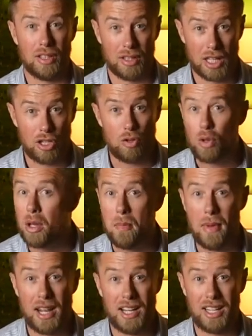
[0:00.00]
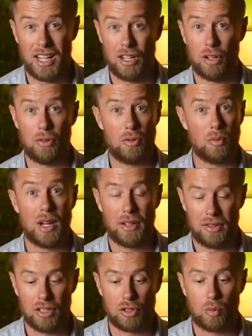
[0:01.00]
that you can meditate on throughout
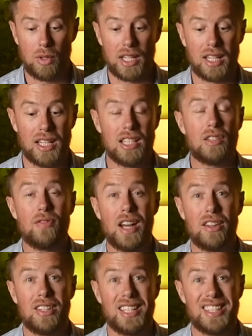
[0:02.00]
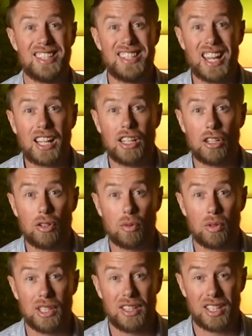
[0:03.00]
this week, and it's found in 2
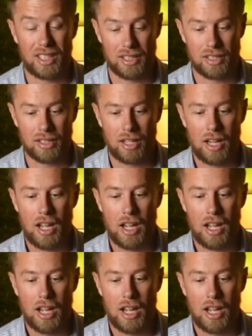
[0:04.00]
Corinthians